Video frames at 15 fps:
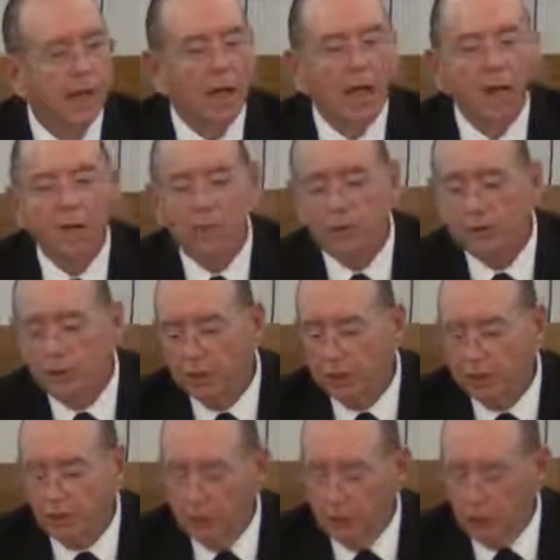I knew a
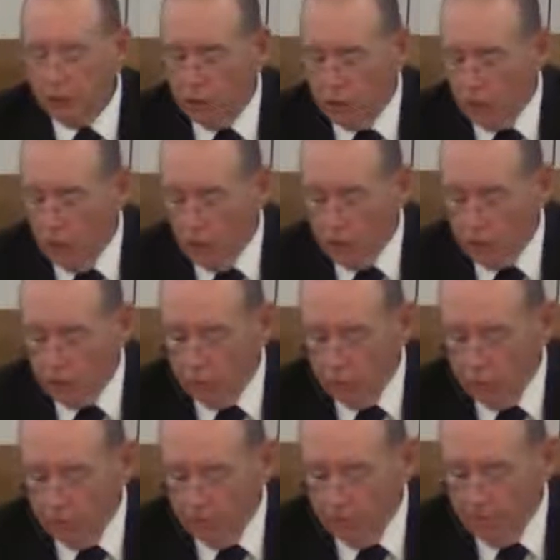sister in the church
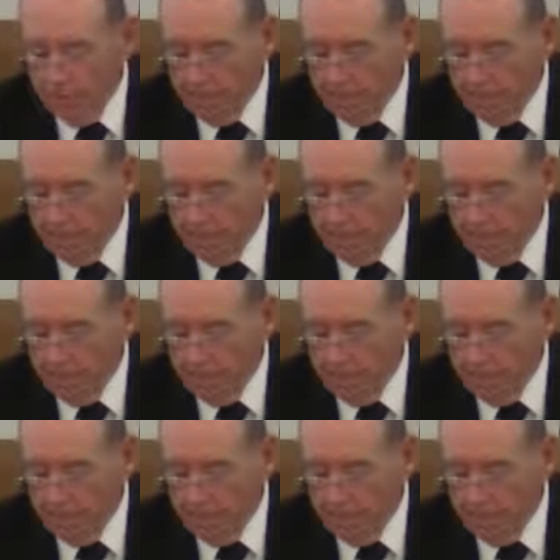who,